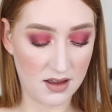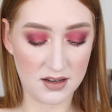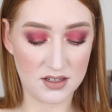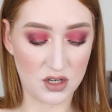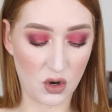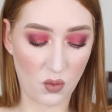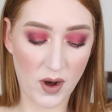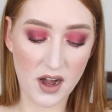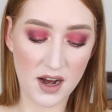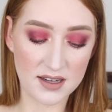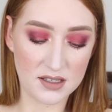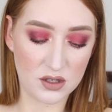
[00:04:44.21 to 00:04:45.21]
So
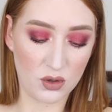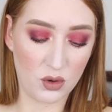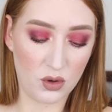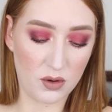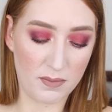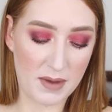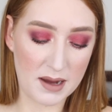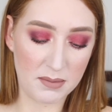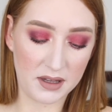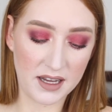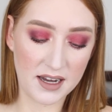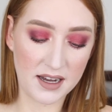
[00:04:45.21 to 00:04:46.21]
when I saw
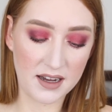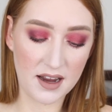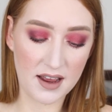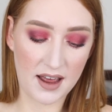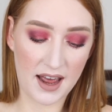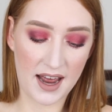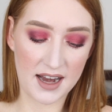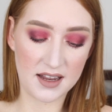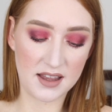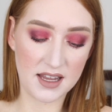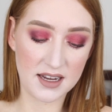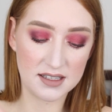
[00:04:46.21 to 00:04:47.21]
Maybelline
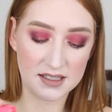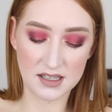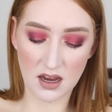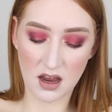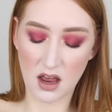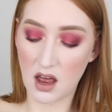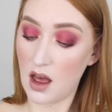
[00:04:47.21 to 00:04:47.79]
had this